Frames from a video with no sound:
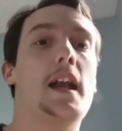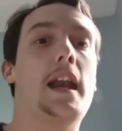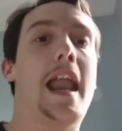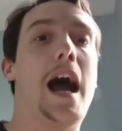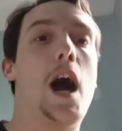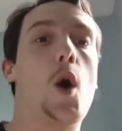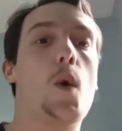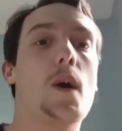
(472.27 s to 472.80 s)

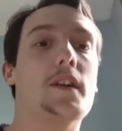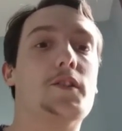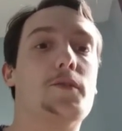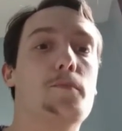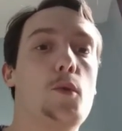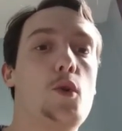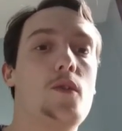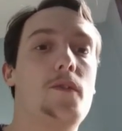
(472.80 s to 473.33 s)
Now
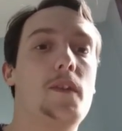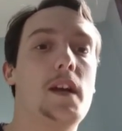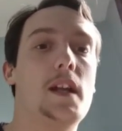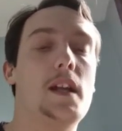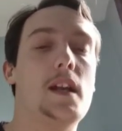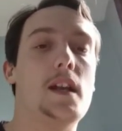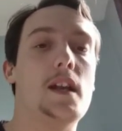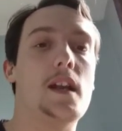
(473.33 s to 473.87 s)
it's
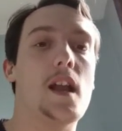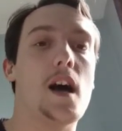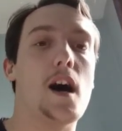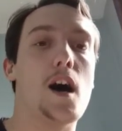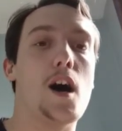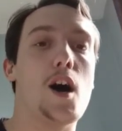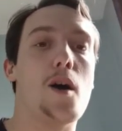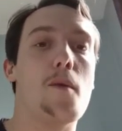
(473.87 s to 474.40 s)
moving,
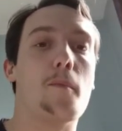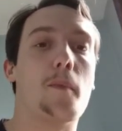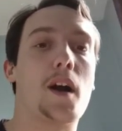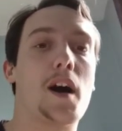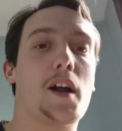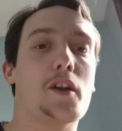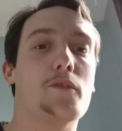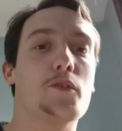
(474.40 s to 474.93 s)

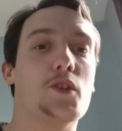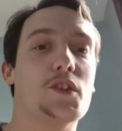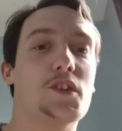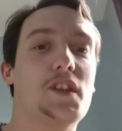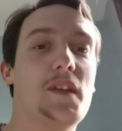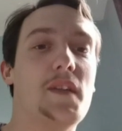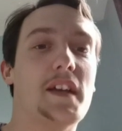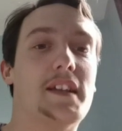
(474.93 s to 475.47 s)
kind of, you can
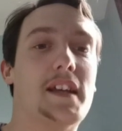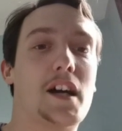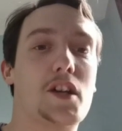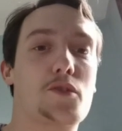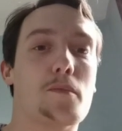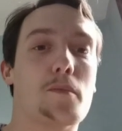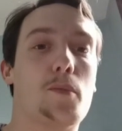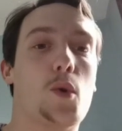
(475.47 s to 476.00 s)
see the
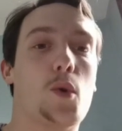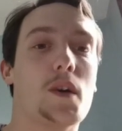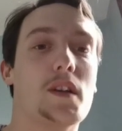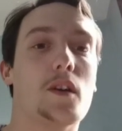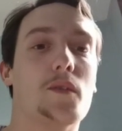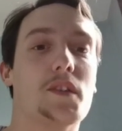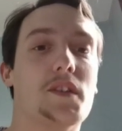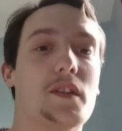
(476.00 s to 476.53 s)
attachment
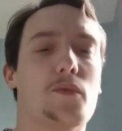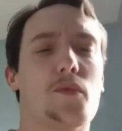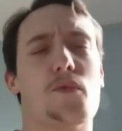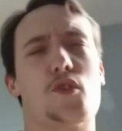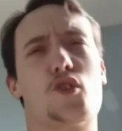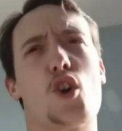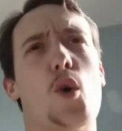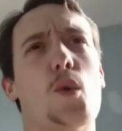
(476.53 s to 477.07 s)
point obviously
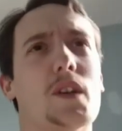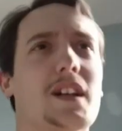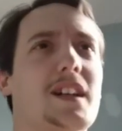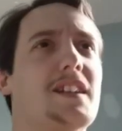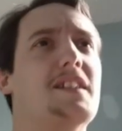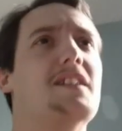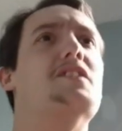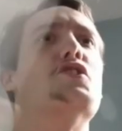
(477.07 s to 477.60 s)
from the shoulder.
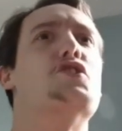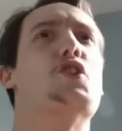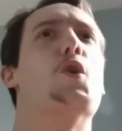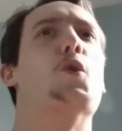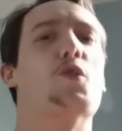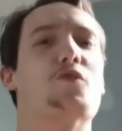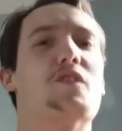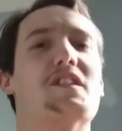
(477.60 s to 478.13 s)
It's your
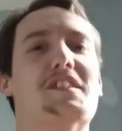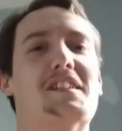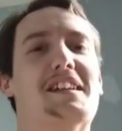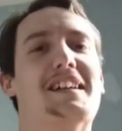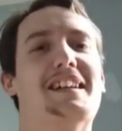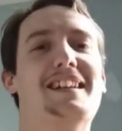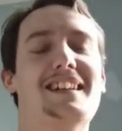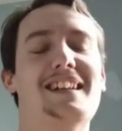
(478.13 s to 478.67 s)
shoulder, isn't
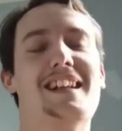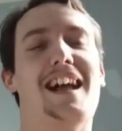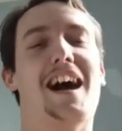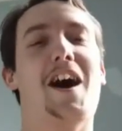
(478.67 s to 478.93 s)
it?